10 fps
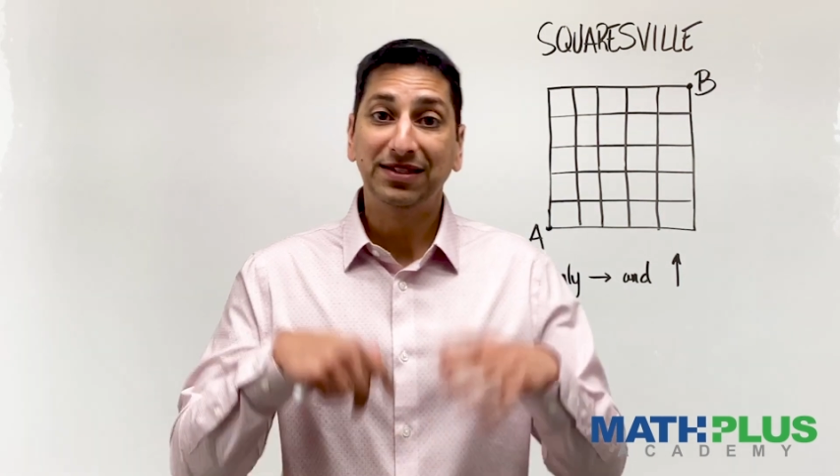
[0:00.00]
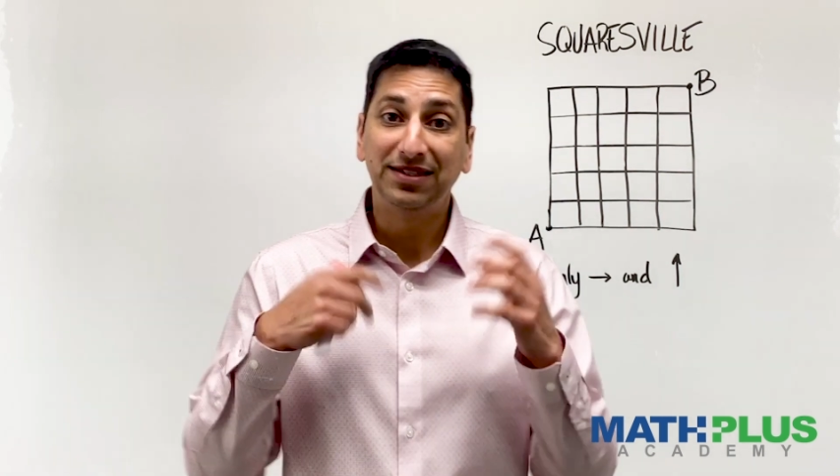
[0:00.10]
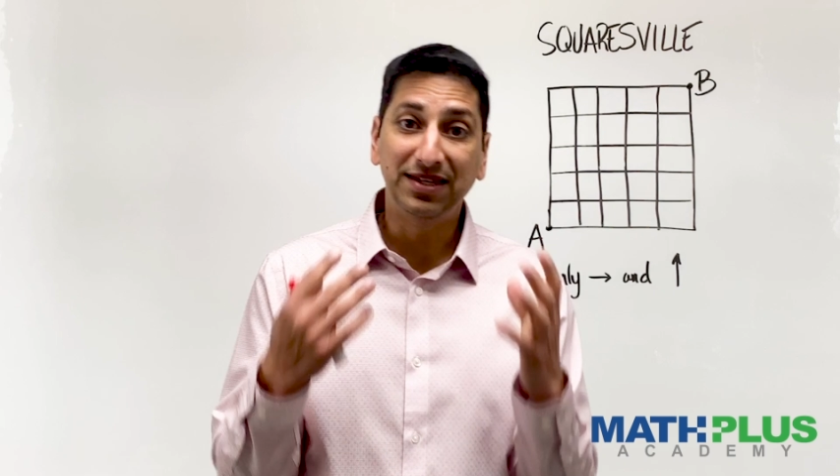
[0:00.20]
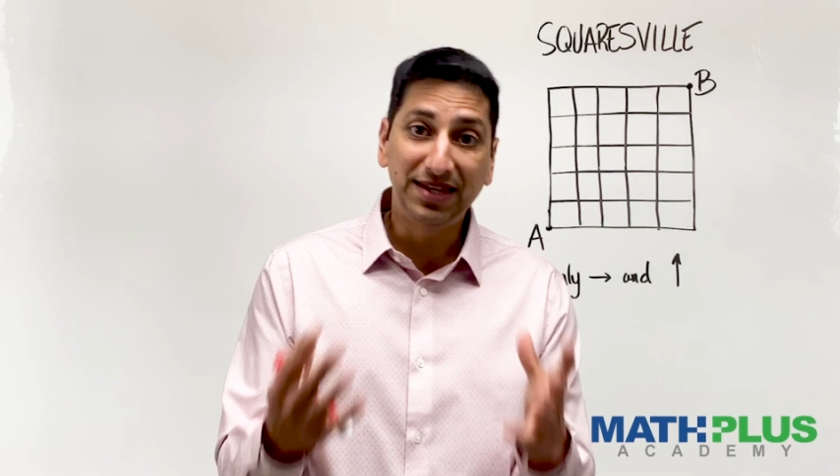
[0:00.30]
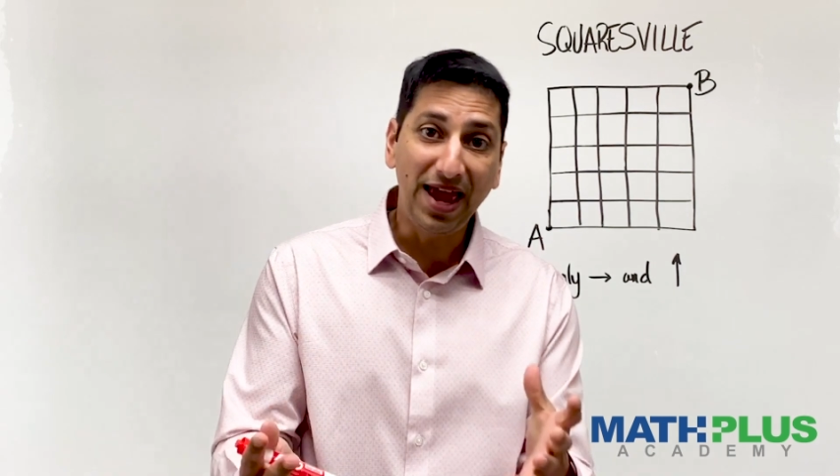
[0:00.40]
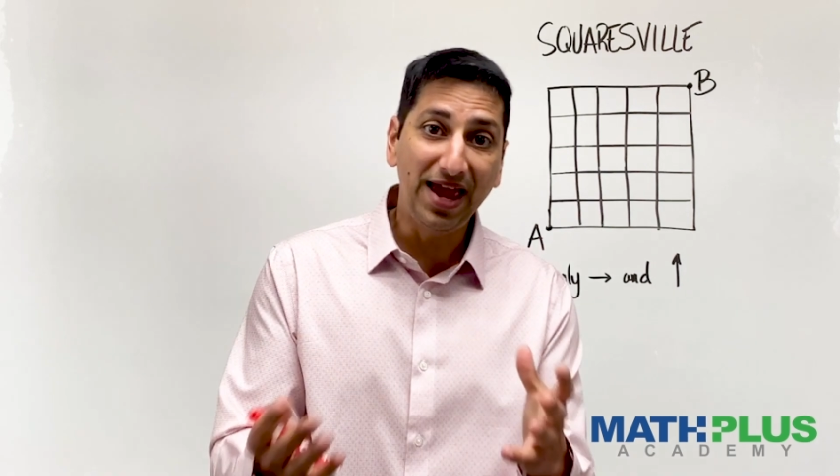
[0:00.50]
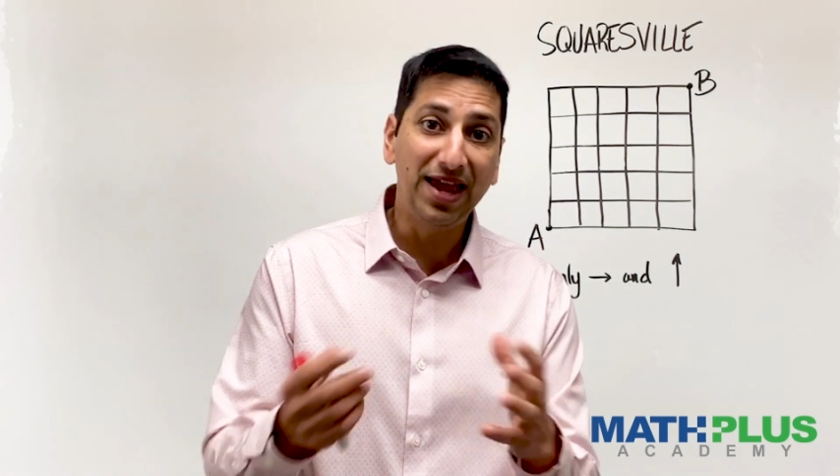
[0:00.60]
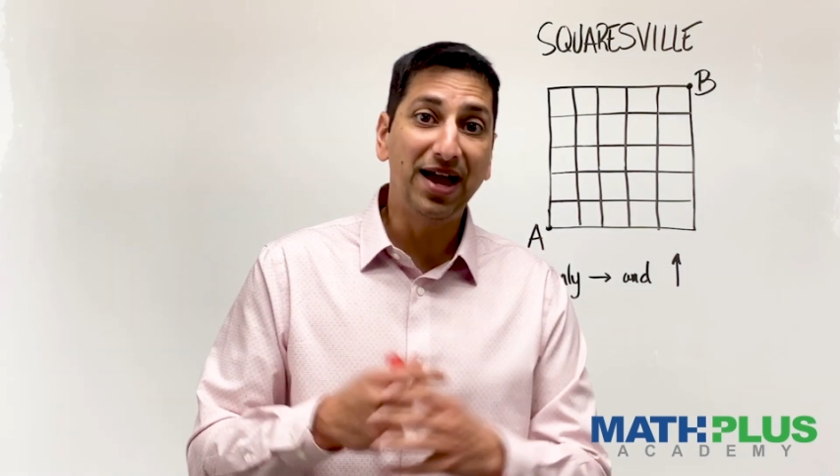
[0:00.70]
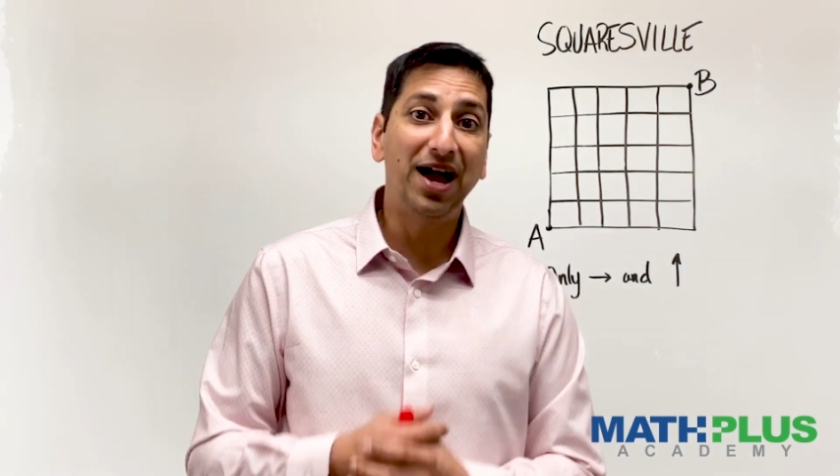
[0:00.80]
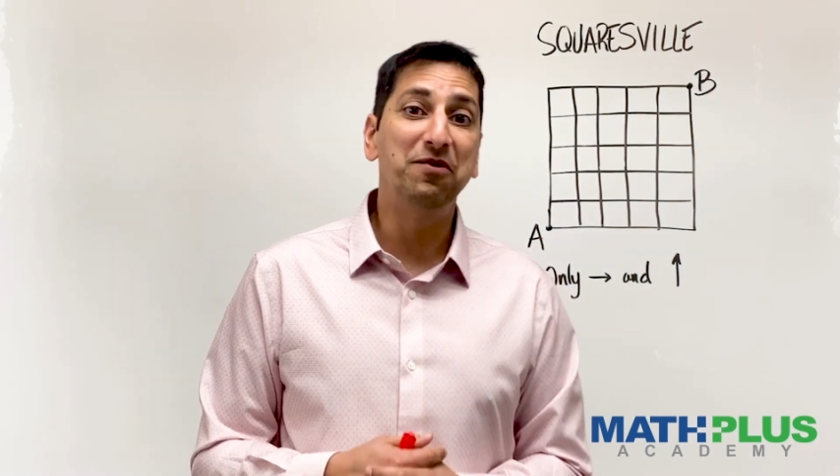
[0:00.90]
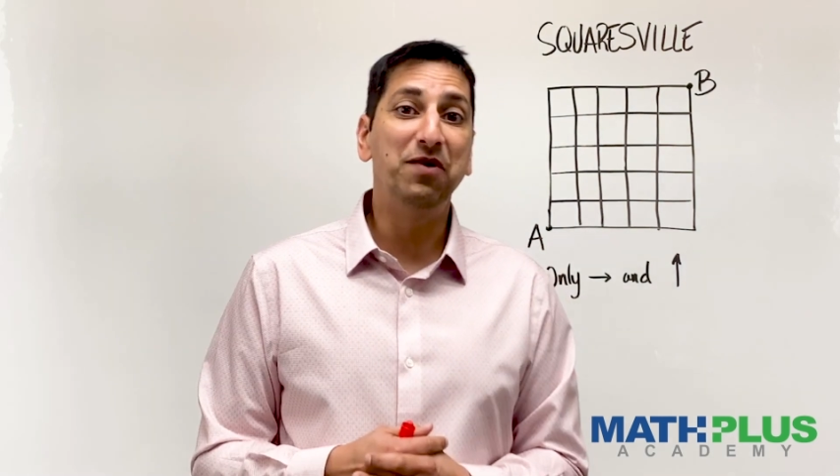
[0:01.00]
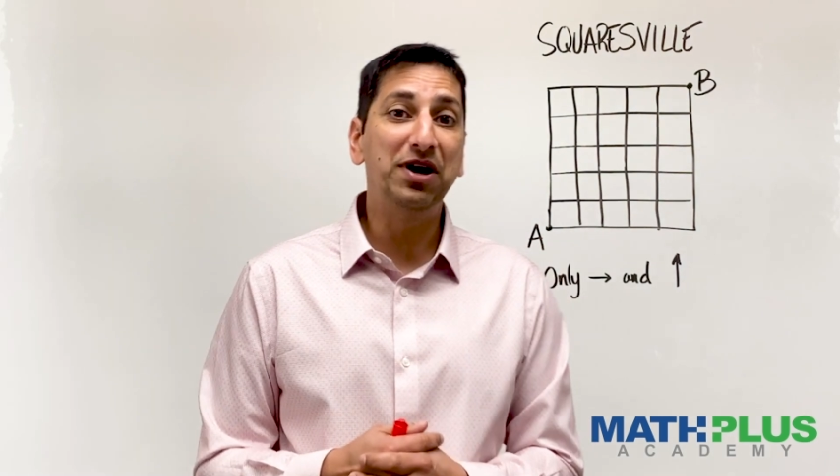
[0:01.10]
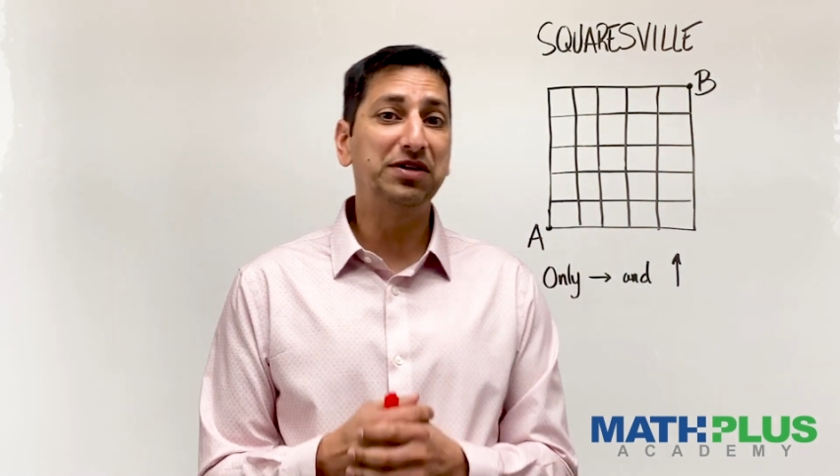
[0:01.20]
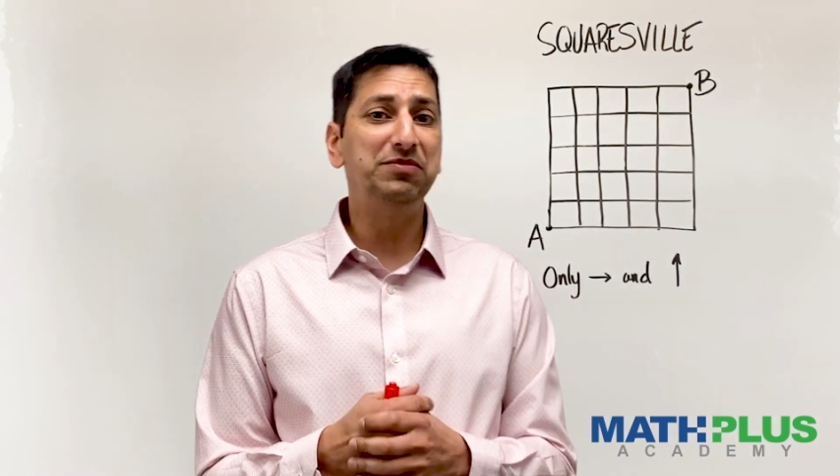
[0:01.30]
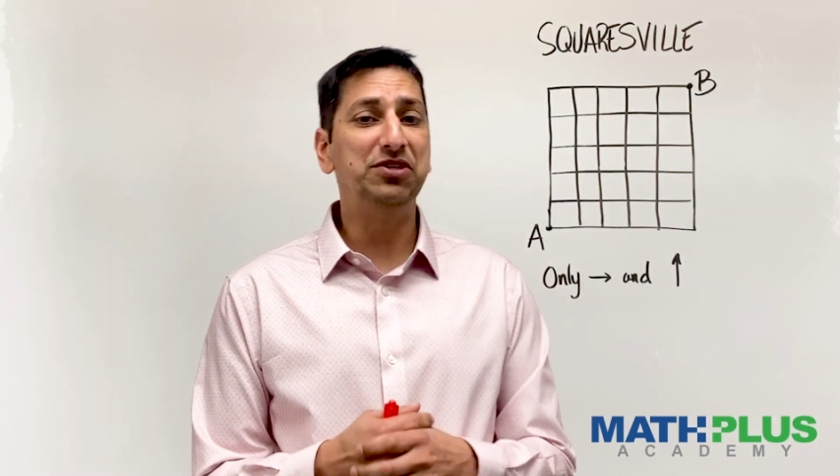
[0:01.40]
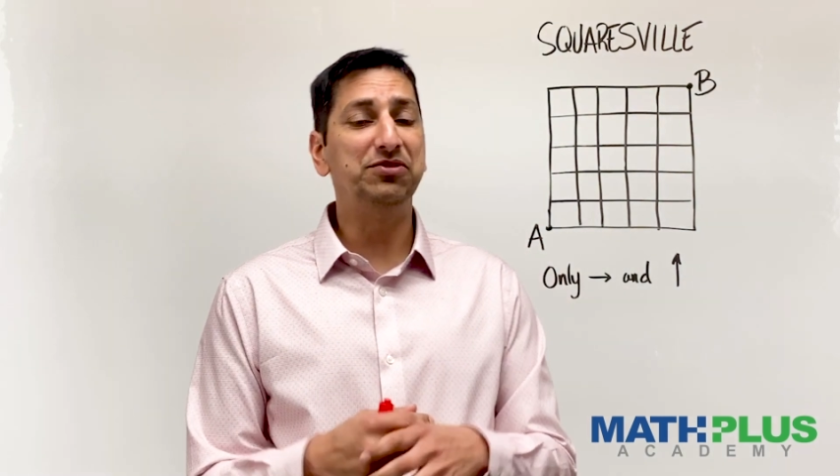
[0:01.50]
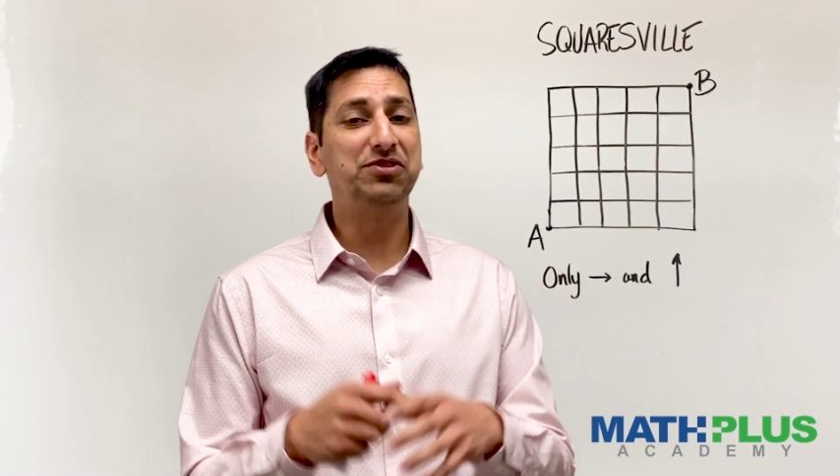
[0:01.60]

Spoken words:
Today, I welcome you